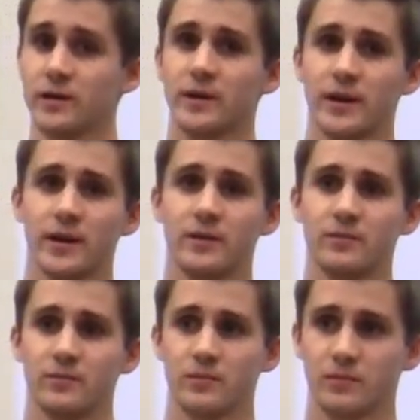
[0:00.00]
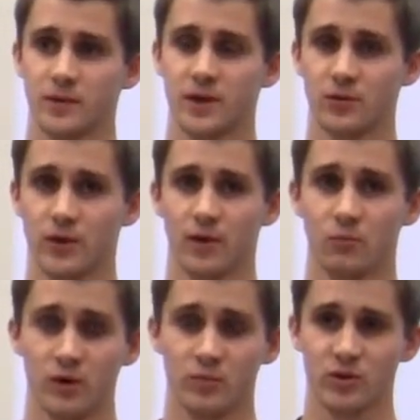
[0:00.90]
and kill that
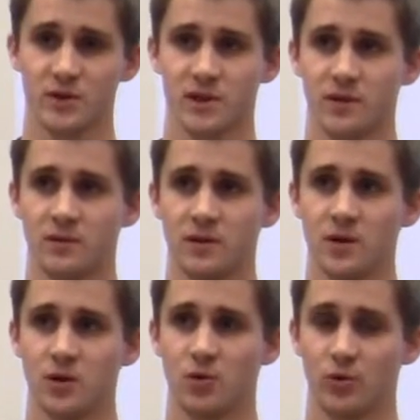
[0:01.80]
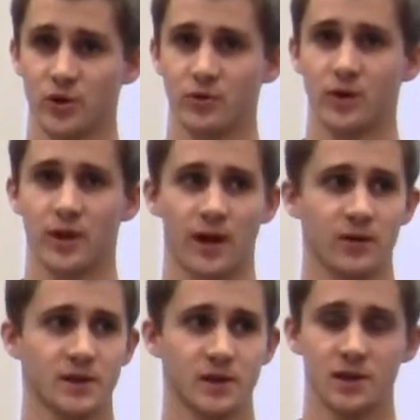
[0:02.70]
one person, or do you allow
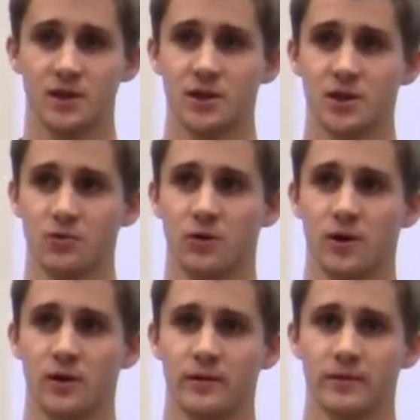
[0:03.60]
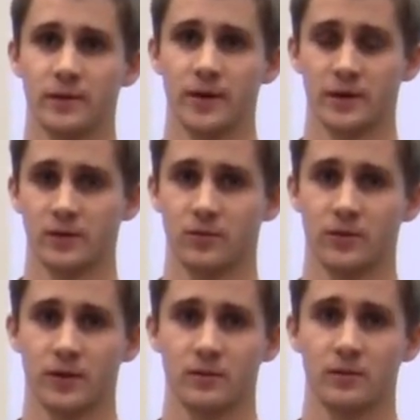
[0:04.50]
it to continue on and kill
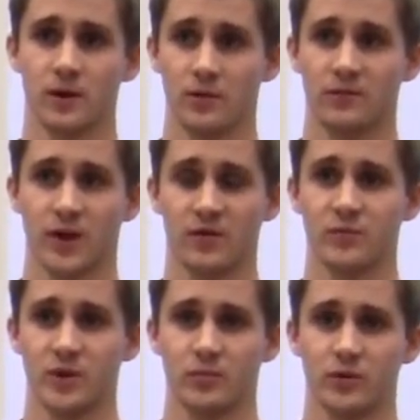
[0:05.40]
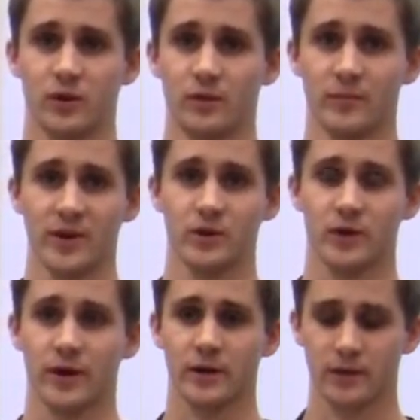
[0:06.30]
the 5 people on the main
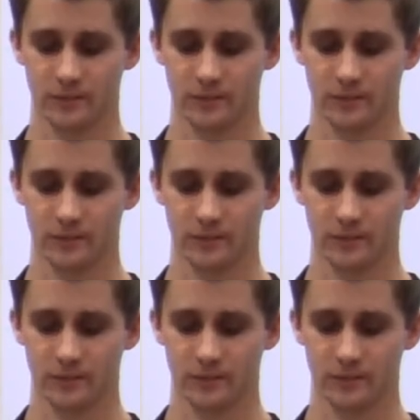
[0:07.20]
track?